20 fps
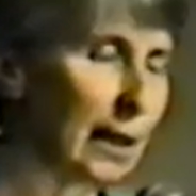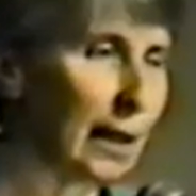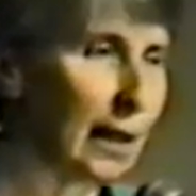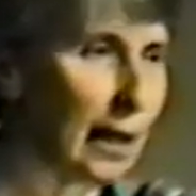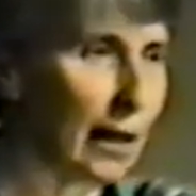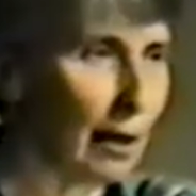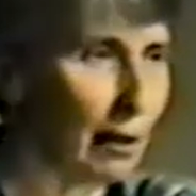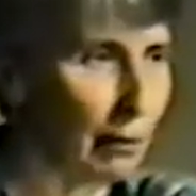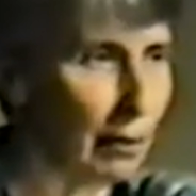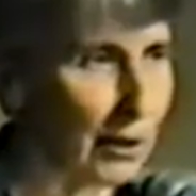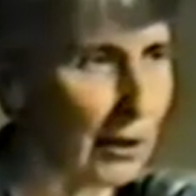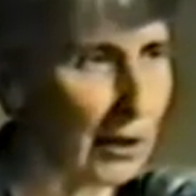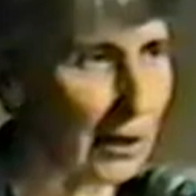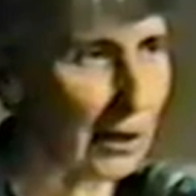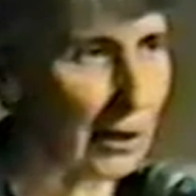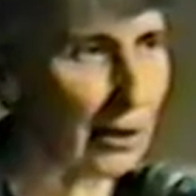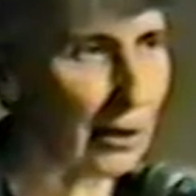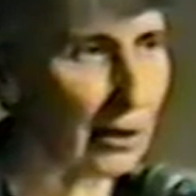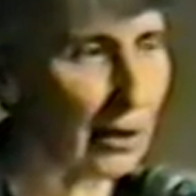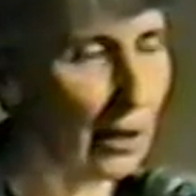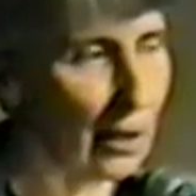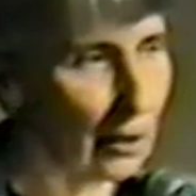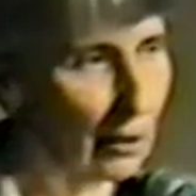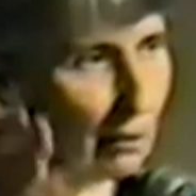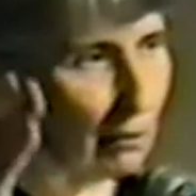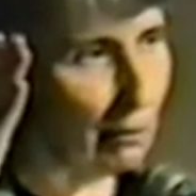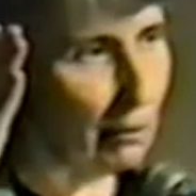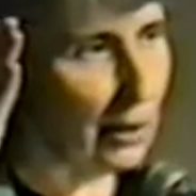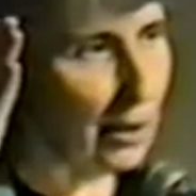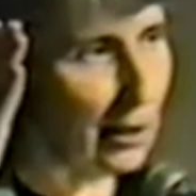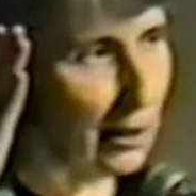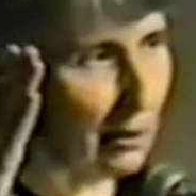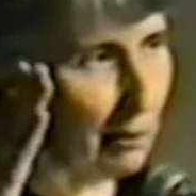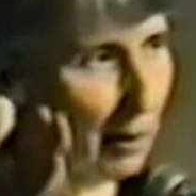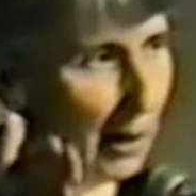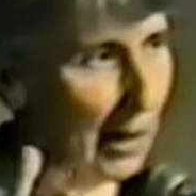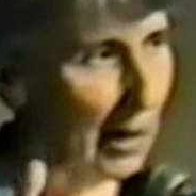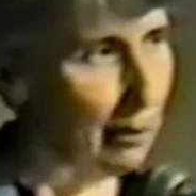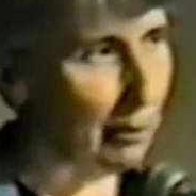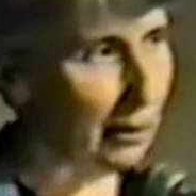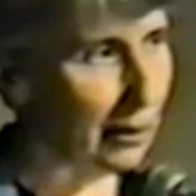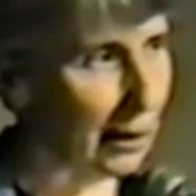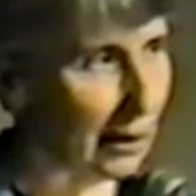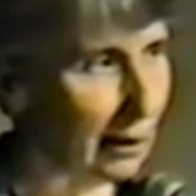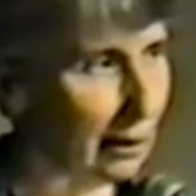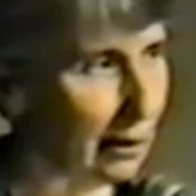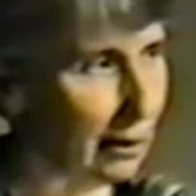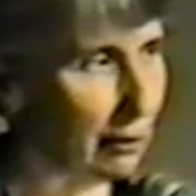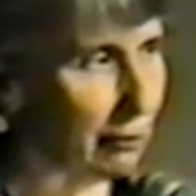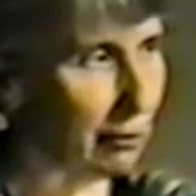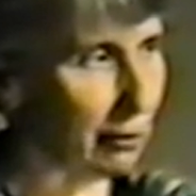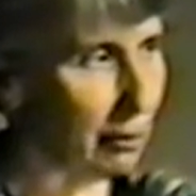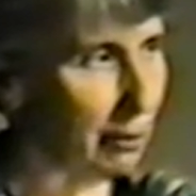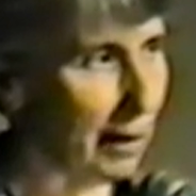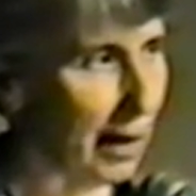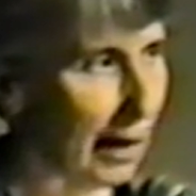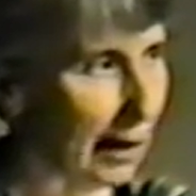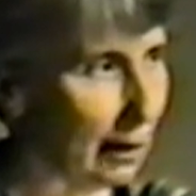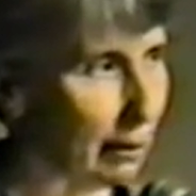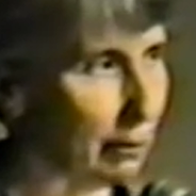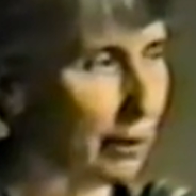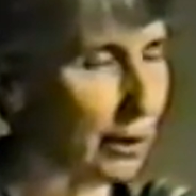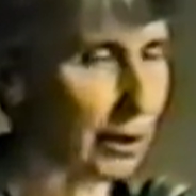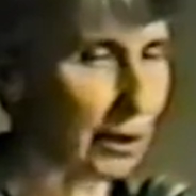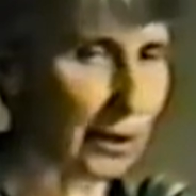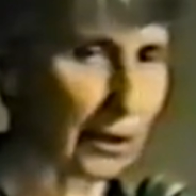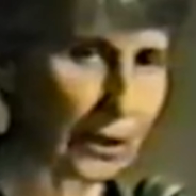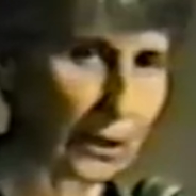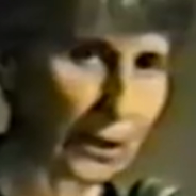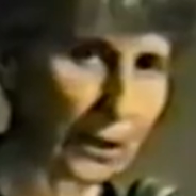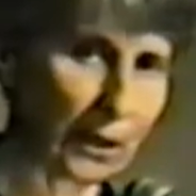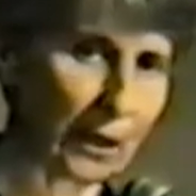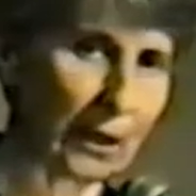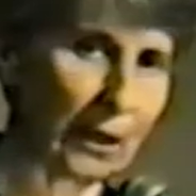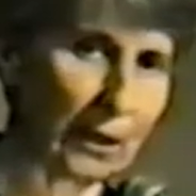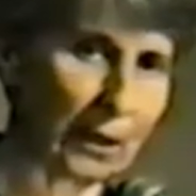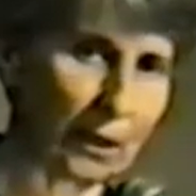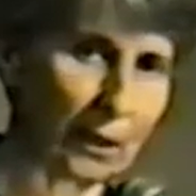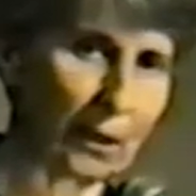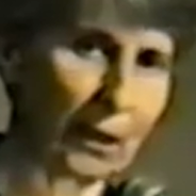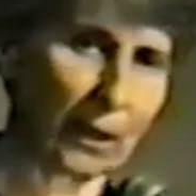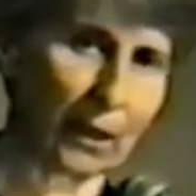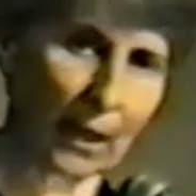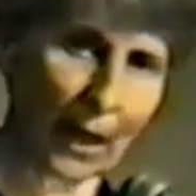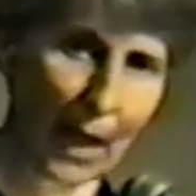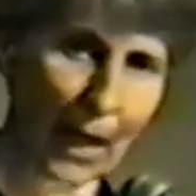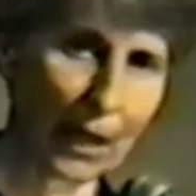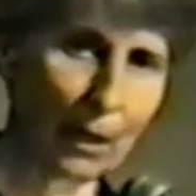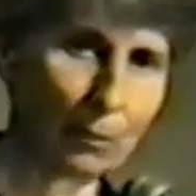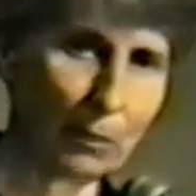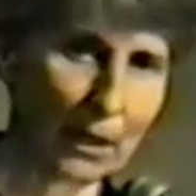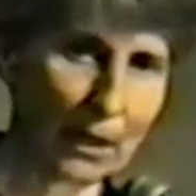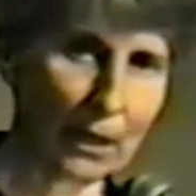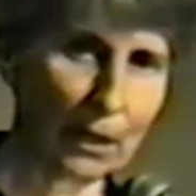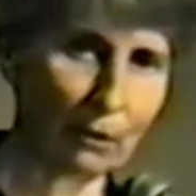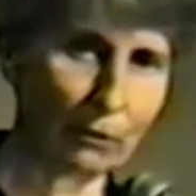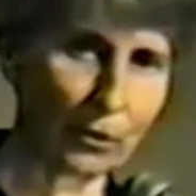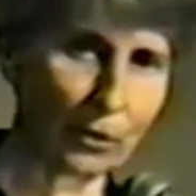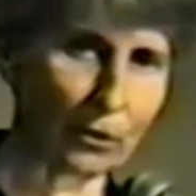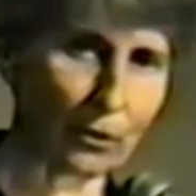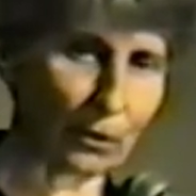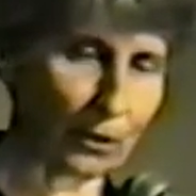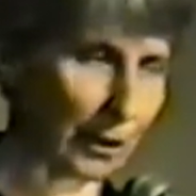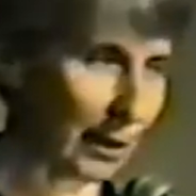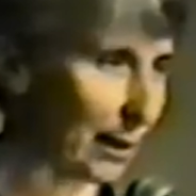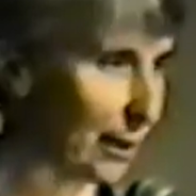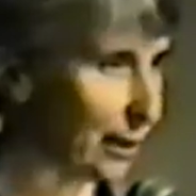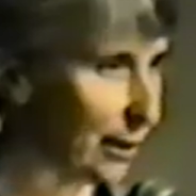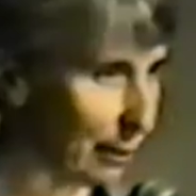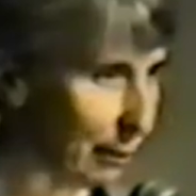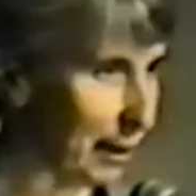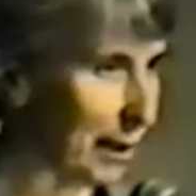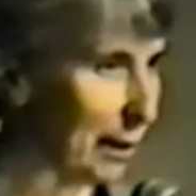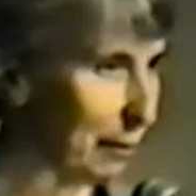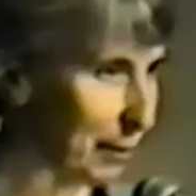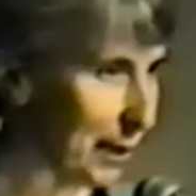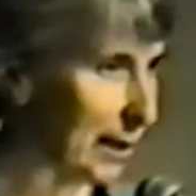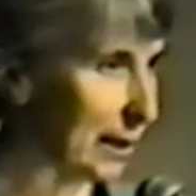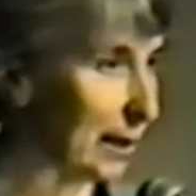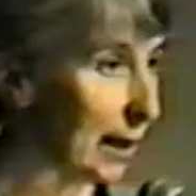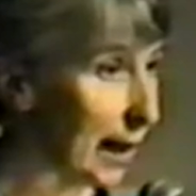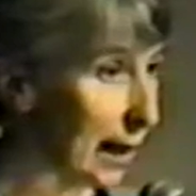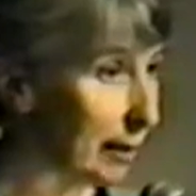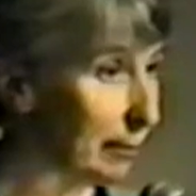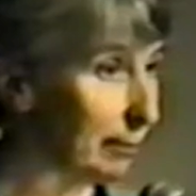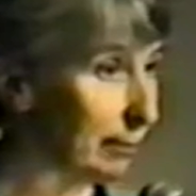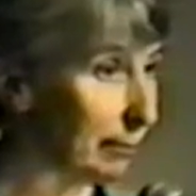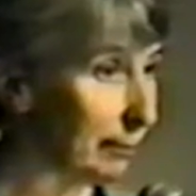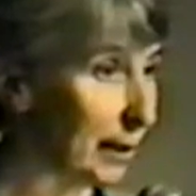which is to read the Bible in a literal manner, which is to say that the Adam and Eve story is the way it went down.